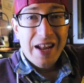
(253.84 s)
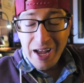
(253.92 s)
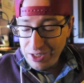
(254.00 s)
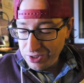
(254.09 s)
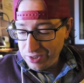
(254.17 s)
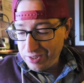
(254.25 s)
And
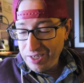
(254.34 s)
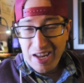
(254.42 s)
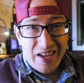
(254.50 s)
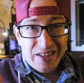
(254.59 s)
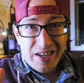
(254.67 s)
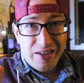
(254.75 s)
actually
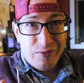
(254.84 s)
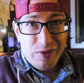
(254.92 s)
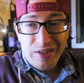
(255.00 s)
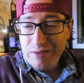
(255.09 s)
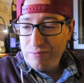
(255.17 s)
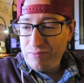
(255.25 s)
today, it
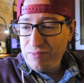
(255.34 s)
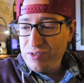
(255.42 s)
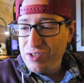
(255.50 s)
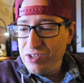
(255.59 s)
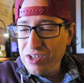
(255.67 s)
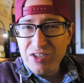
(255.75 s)
really
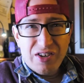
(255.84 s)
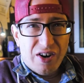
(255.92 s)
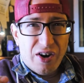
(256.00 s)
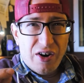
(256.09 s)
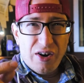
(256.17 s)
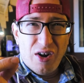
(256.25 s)
doesn't
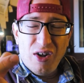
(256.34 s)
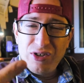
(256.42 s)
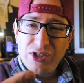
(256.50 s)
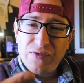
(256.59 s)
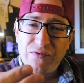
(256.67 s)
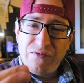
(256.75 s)
hurt at all.
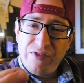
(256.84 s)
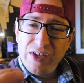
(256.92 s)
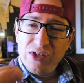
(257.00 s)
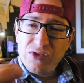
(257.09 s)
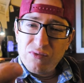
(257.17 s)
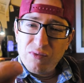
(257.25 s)
It just
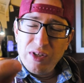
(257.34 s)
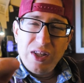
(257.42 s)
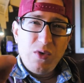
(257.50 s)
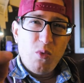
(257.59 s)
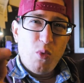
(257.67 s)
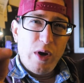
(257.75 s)
feels
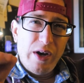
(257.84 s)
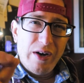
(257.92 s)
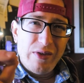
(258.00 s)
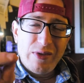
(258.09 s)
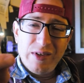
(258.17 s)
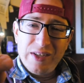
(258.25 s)
really
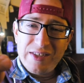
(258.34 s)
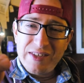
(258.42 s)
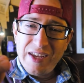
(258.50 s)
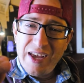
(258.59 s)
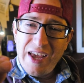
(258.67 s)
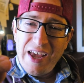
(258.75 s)
weird. It,
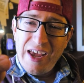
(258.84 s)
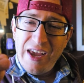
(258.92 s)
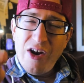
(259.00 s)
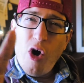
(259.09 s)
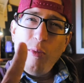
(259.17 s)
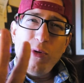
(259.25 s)

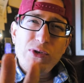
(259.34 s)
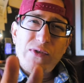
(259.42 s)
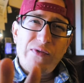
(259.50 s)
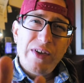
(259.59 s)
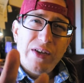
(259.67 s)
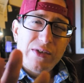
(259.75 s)
it
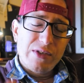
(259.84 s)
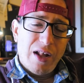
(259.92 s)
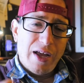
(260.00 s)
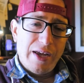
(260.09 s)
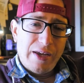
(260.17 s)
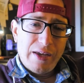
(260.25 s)
almost feels
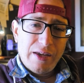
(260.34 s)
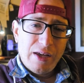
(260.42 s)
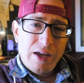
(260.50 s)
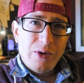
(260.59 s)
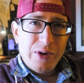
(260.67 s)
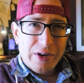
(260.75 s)
like
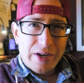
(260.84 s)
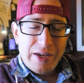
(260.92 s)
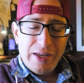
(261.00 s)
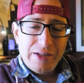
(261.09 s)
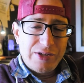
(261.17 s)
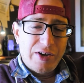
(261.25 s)
when you're a
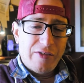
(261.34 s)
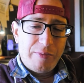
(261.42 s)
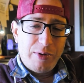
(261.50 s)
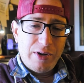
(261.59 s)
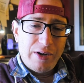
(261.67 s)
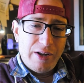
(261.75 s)
kid, did you ever
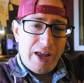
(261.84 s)
put